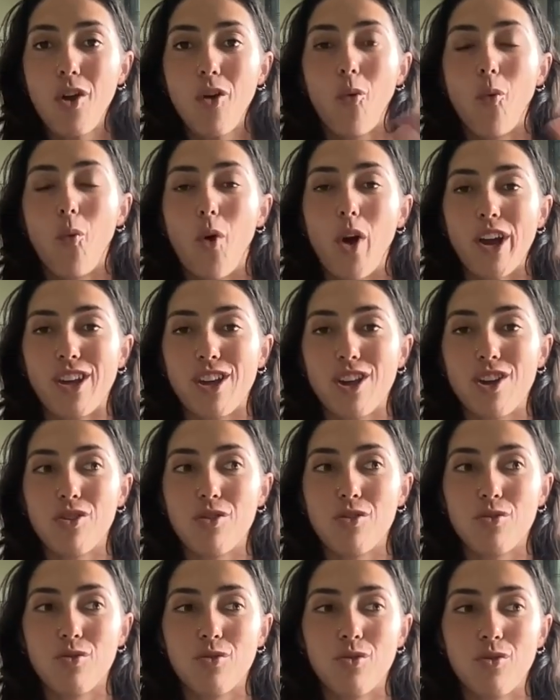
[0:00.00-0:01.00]
what
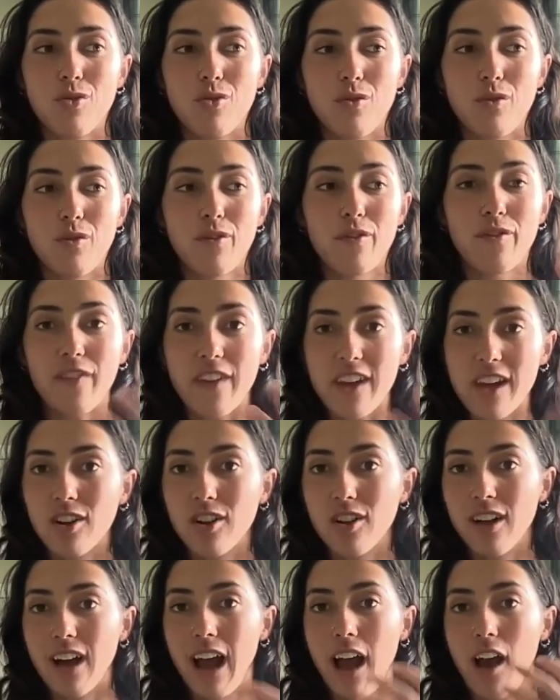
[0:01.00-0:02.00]
you
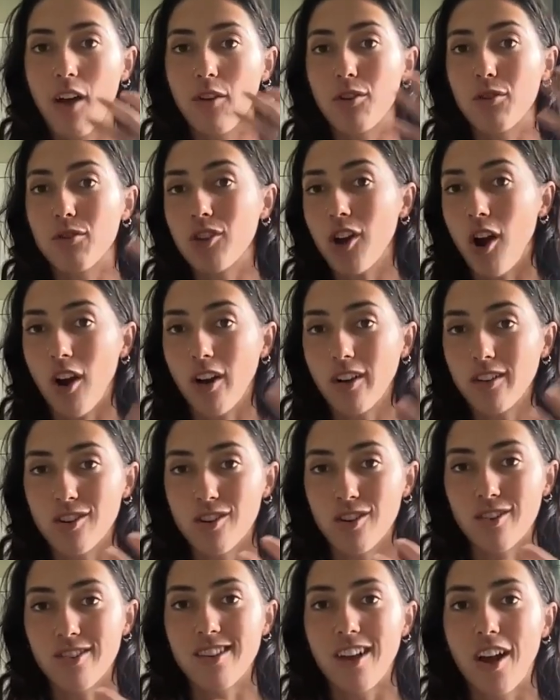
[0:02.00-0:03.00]
feel, how you talk to
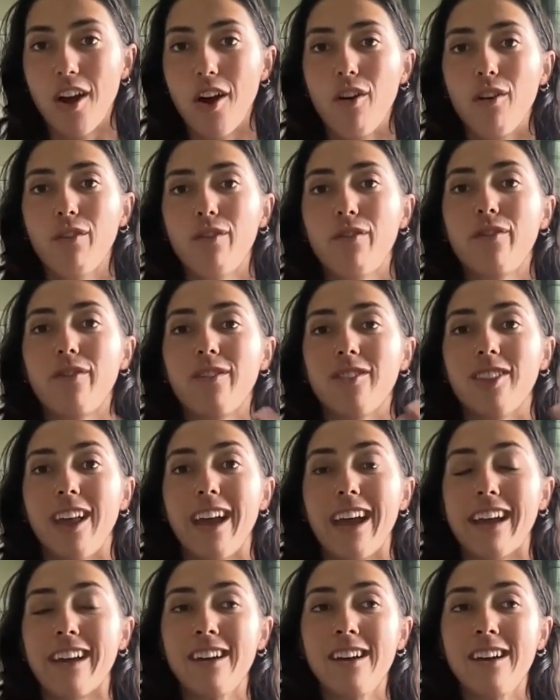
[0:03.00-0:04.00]
yourself, like